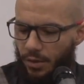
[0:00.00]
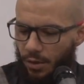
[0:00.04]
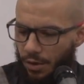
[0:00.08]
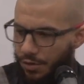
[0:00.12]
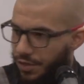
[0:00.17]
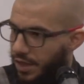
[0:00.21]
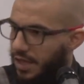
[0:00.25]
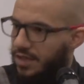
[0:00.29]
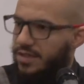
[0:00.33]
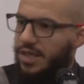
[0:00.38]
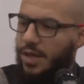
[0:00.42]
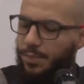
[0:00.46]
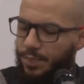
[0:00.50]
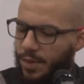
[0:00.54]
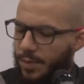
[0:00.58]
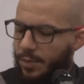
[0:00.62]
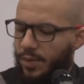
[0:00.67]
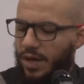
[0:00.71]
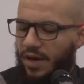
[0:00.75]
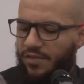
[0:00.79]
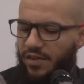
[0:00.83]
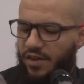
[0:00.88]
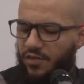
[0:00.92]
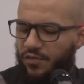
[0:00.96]
you know, things that
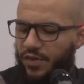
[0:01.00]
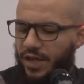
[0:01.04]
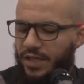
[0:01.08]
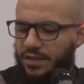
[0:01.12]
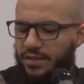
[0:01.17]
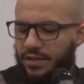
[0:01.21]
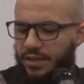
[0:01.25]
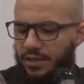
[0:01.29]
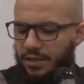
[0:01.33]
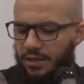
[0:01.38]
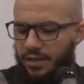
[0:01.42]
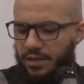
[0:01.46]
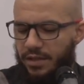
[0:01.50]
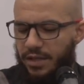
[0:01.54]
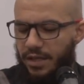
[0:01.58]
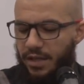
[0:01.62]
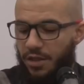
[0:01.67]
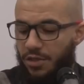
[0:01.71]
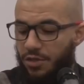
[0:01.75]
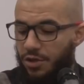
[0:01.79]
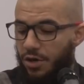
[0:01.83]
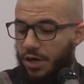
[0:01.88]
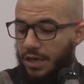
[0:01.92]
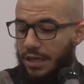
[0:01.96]
people have invented in the
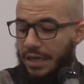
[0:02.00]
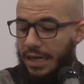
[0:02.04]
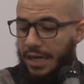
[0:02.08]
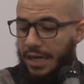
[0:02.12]
deen.